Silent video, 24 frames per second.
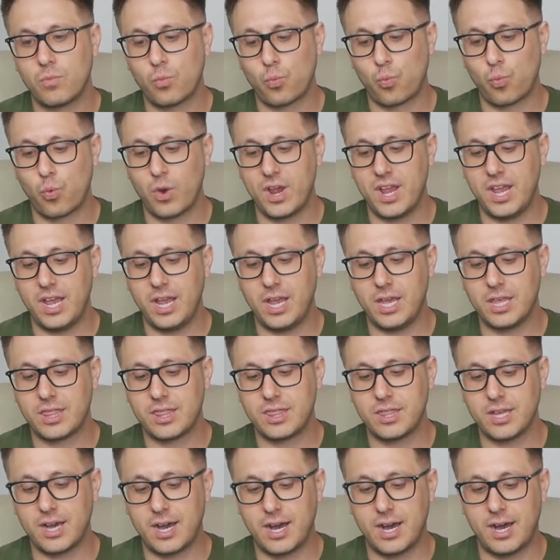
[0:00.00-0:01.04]

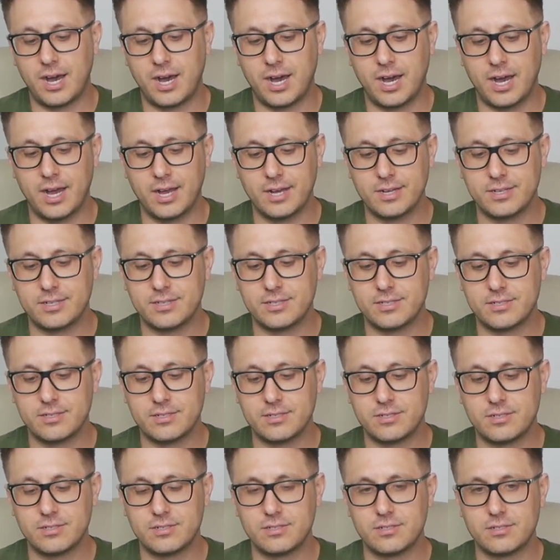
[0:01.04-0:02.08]
with
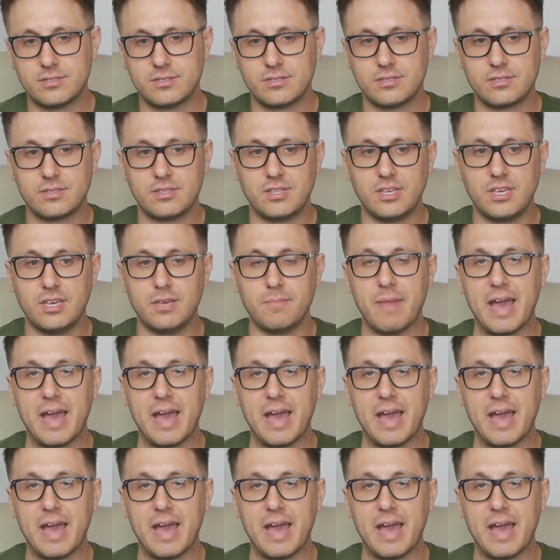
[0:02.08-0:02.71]
the